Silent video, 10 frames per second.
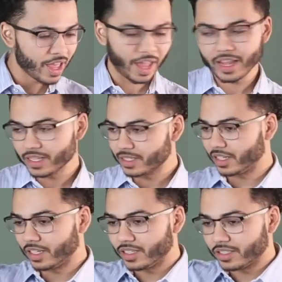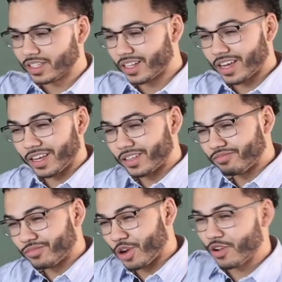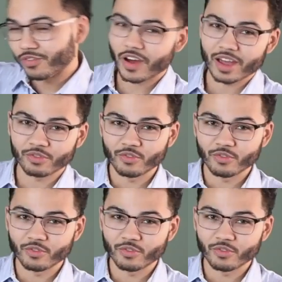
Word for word: 18 to like 35,